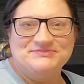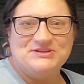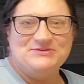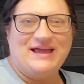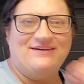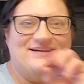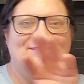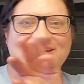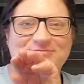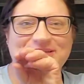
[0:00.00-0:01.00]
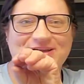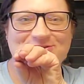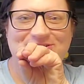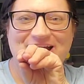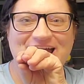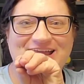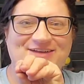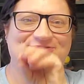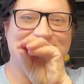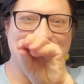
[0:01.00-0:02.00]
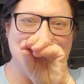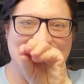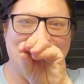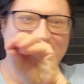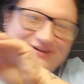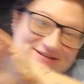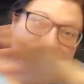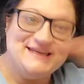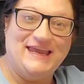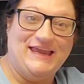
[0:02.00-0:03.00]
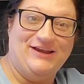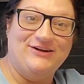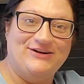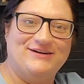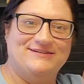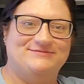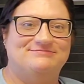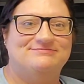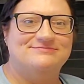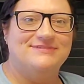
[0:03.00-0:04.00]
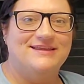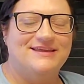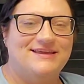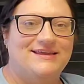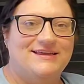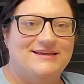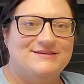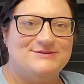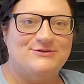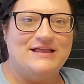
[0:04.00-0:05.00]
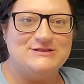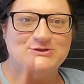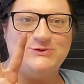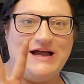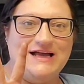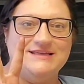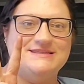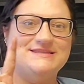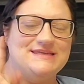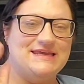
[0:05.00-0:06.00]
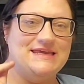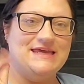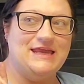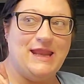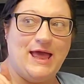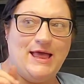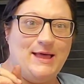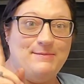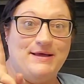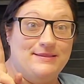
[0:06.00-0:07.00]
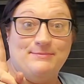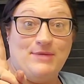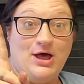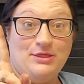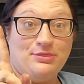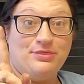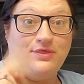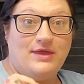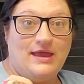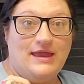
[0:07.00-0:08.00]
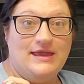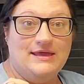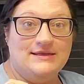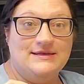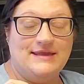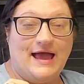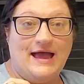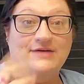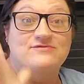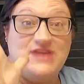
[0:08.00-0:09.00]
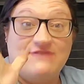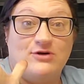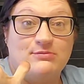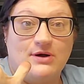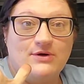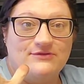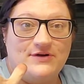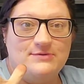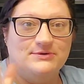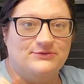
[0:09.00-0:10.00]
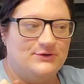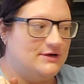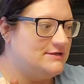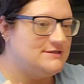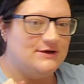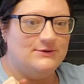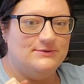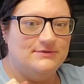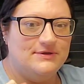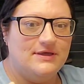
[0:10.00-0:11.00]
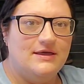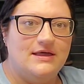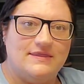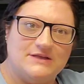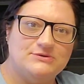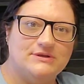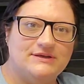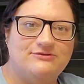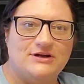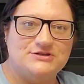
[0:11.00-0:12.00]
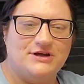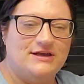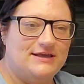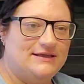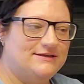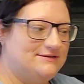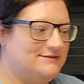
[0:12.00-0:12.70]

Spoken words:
So now I've got a big old crack from here to here. So that's twice in a month, and I have never broke a phone before. So that's really frustrating.